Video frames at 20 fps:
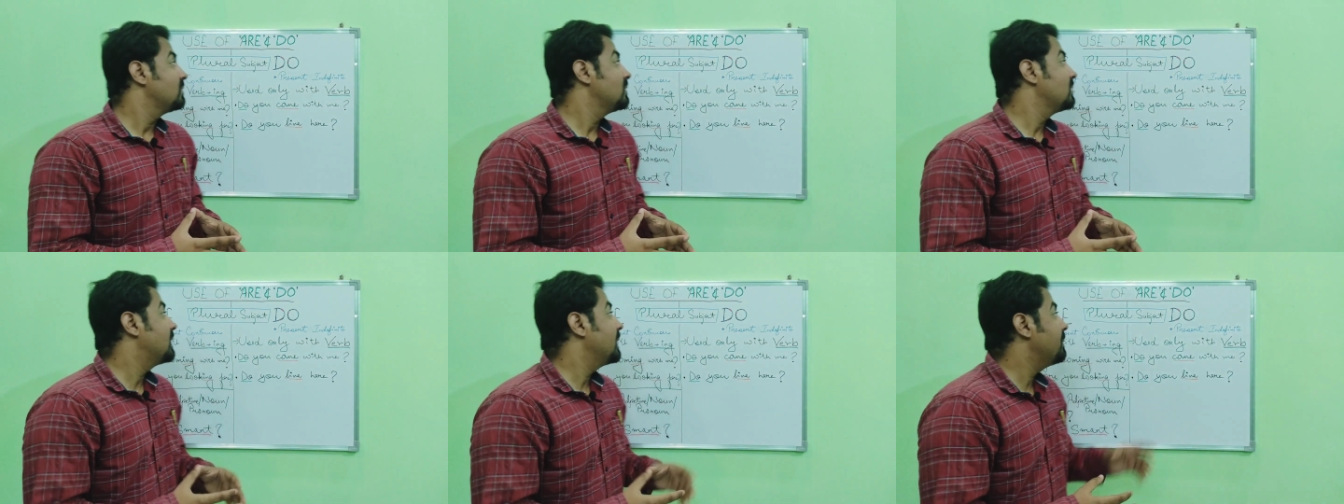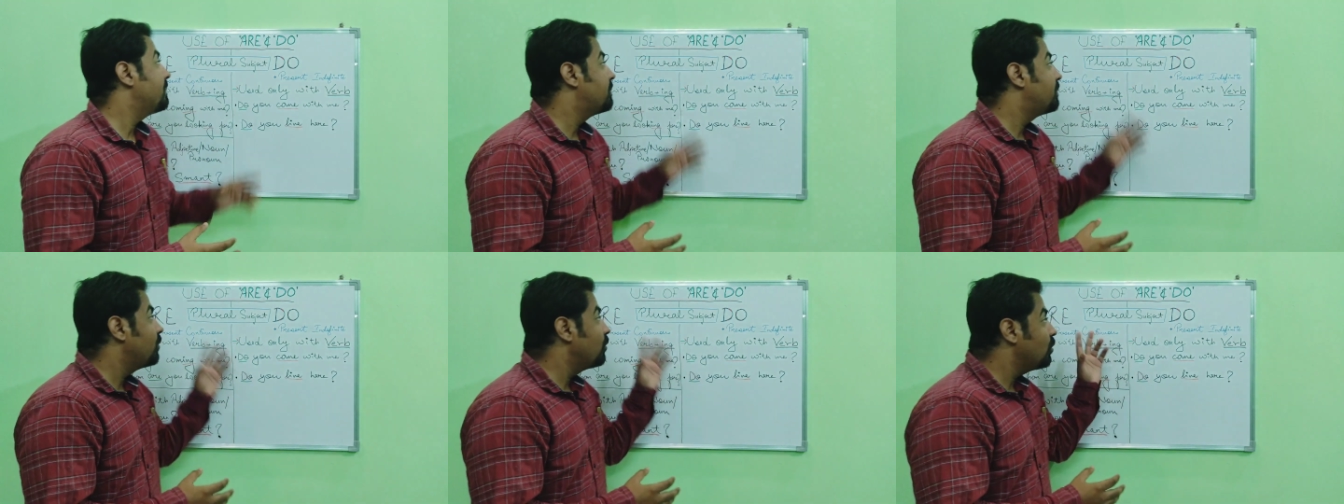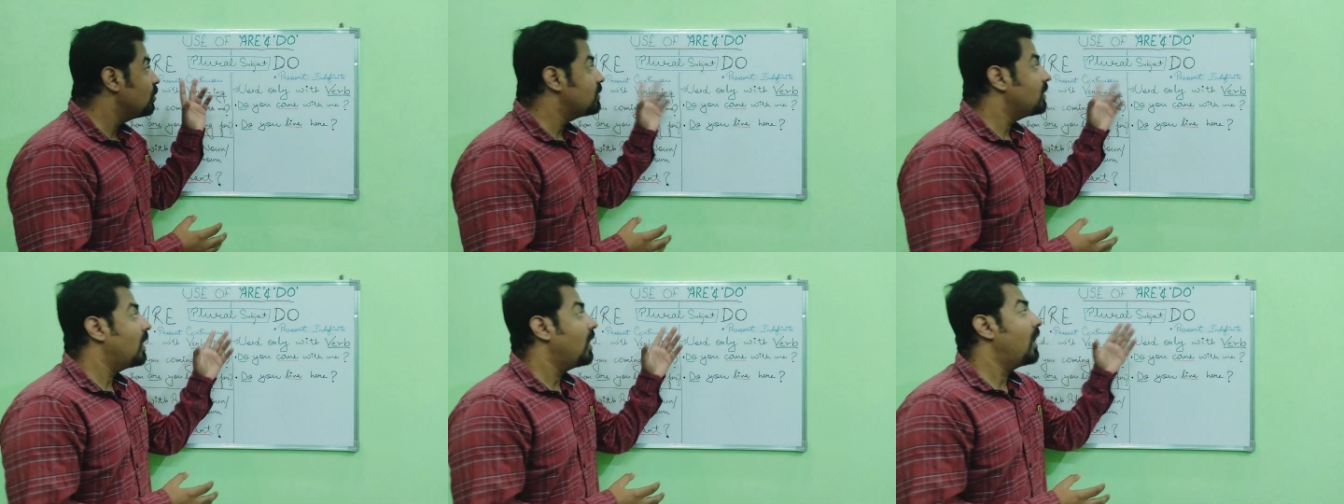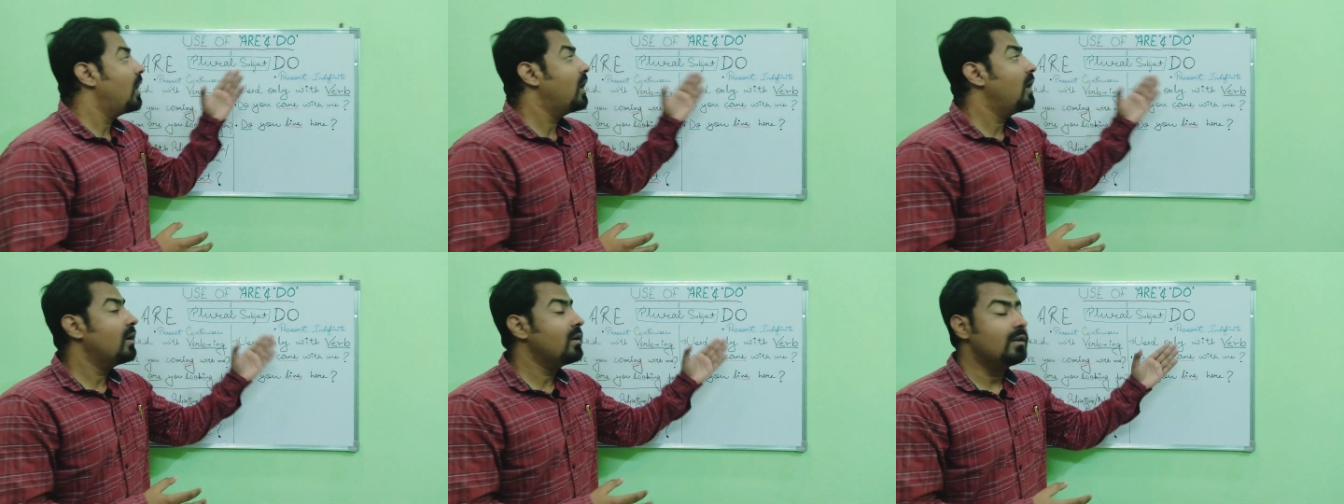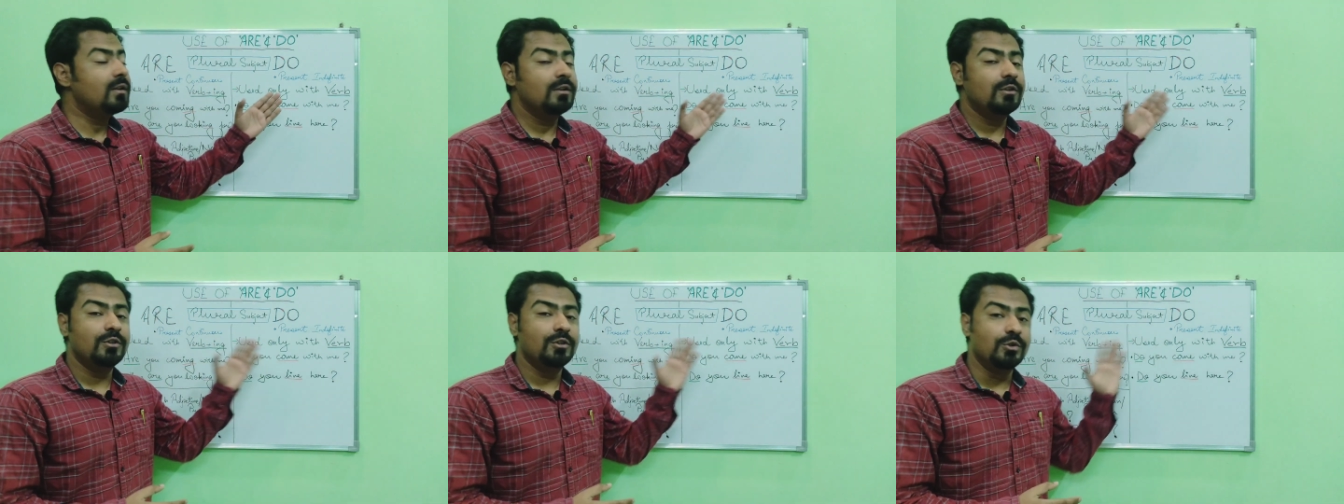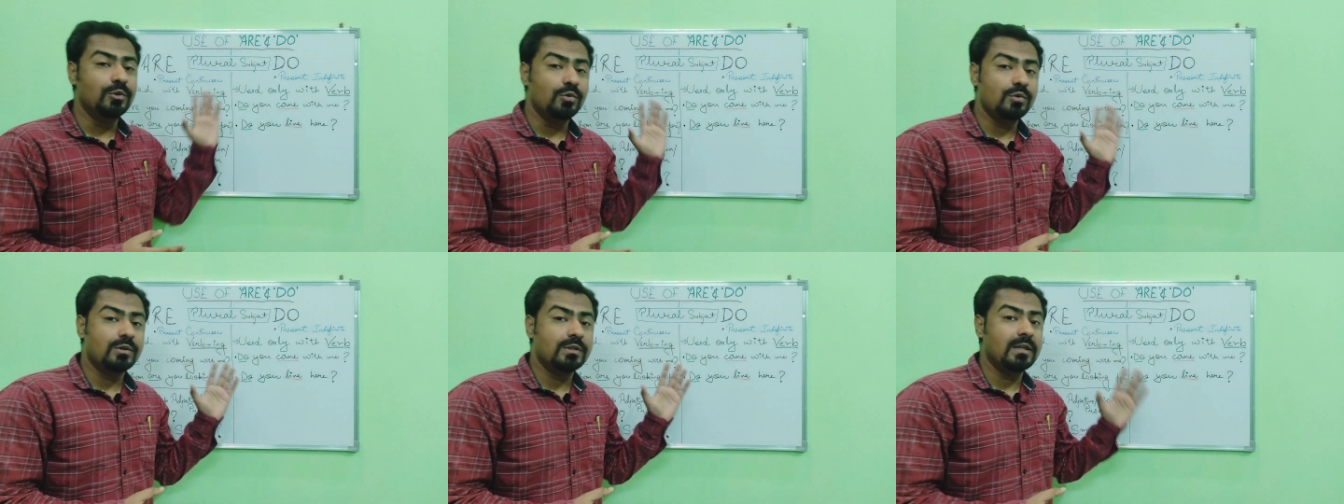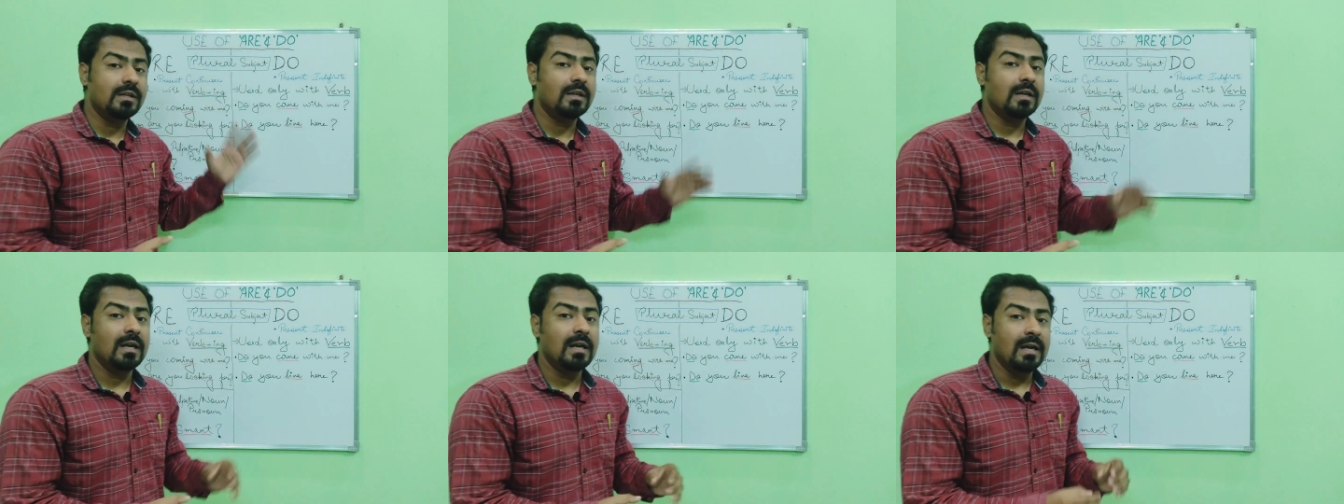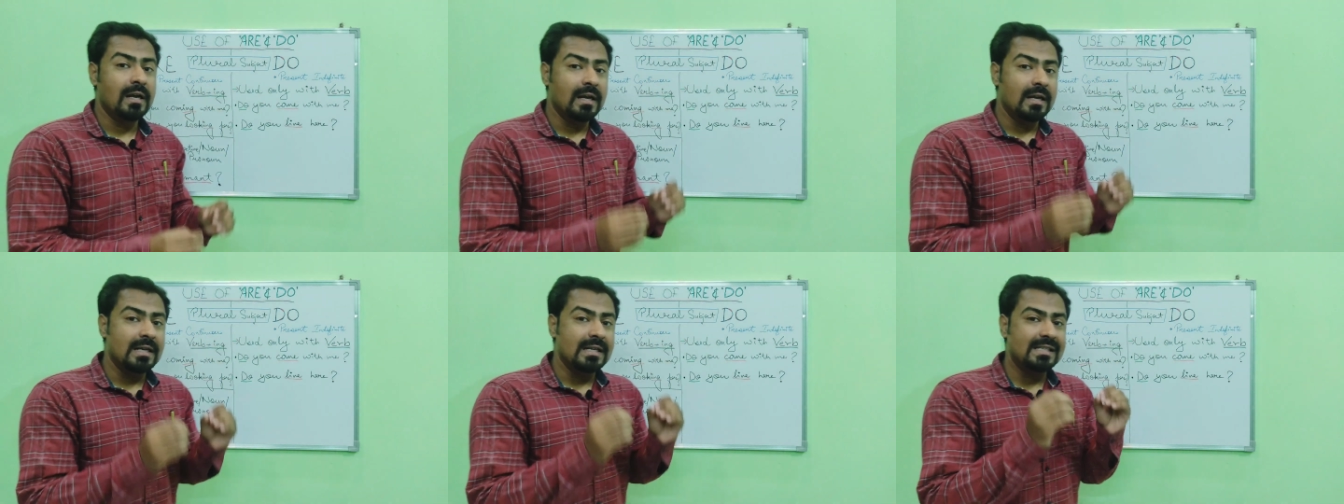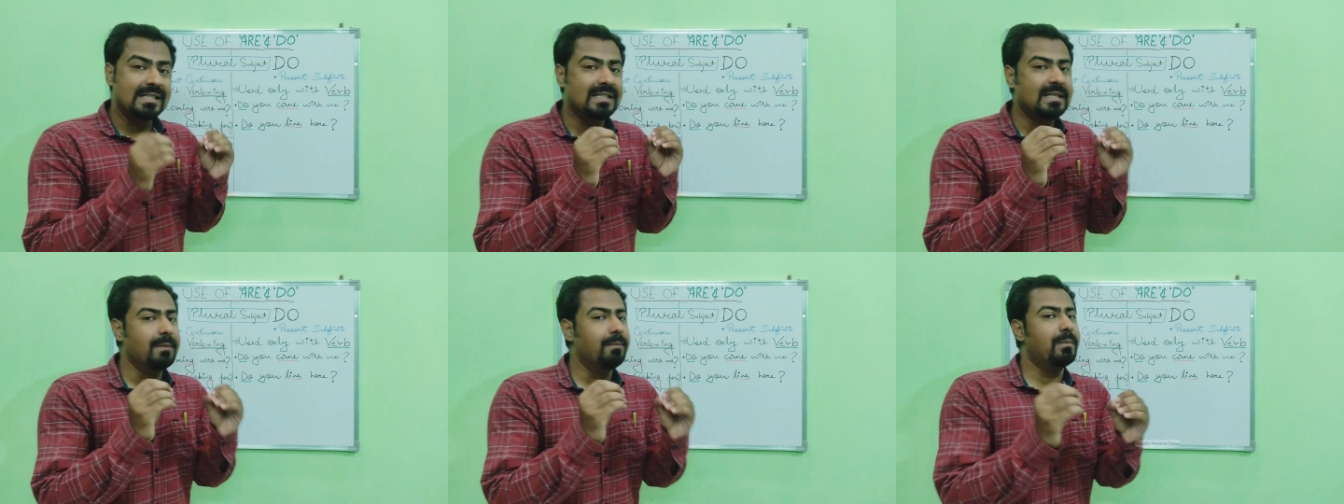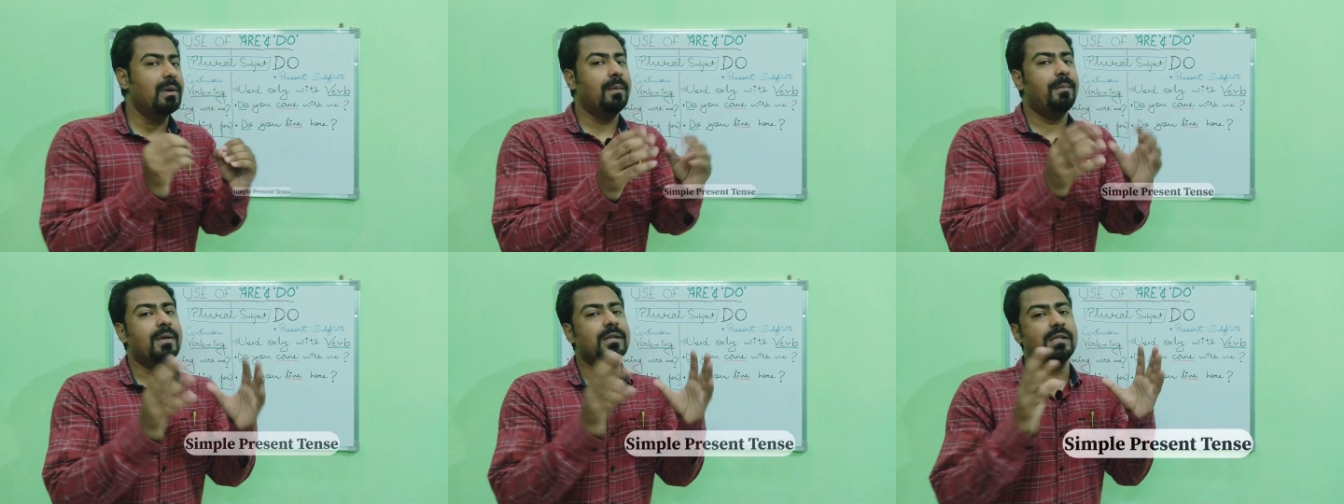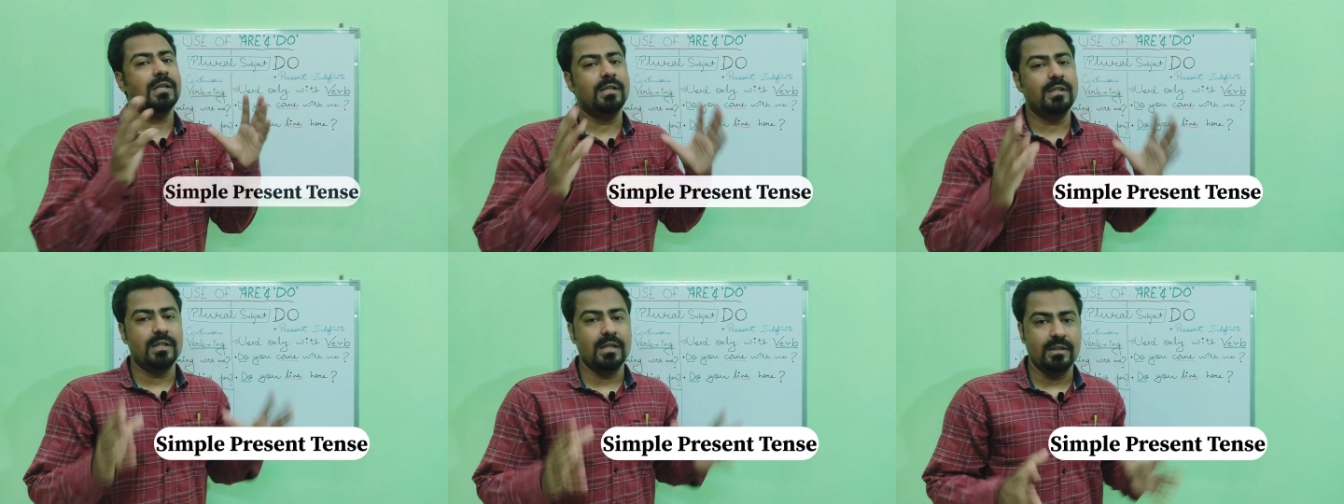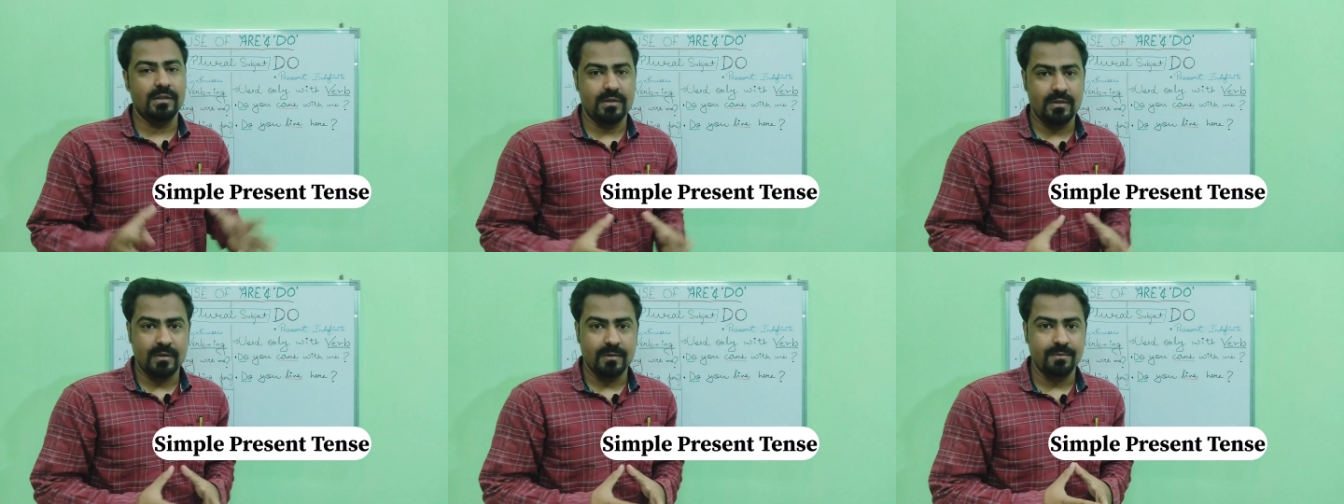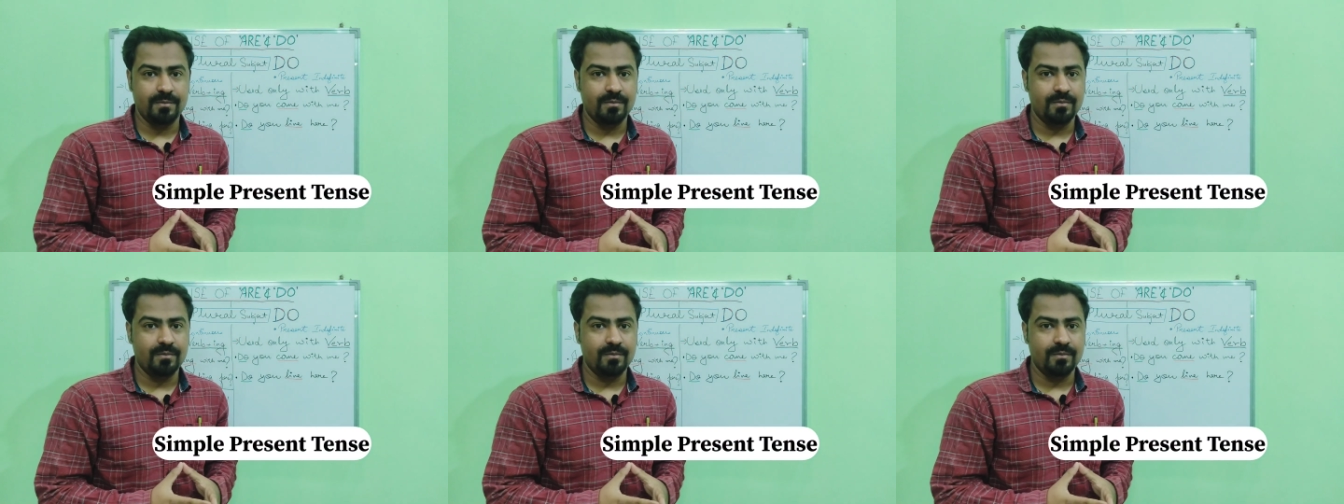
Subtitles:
they both are used in simple present tense.